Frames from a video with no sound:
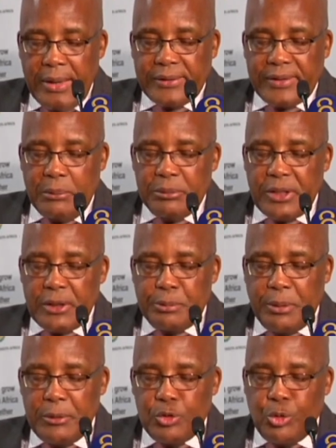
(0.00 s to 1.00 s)
exemption
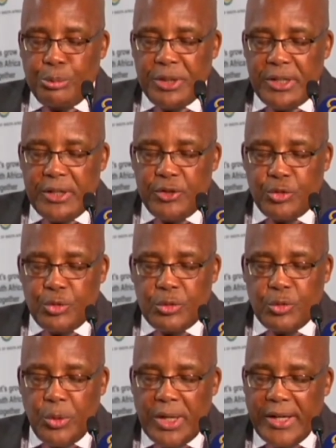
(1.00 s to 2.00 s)
permit to be issued
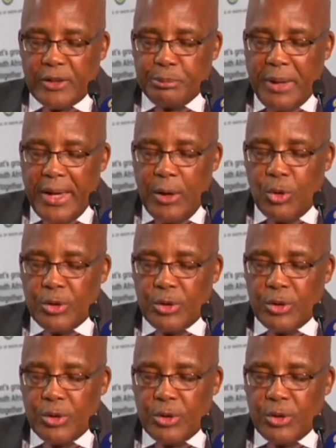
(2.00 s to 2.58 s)
will expire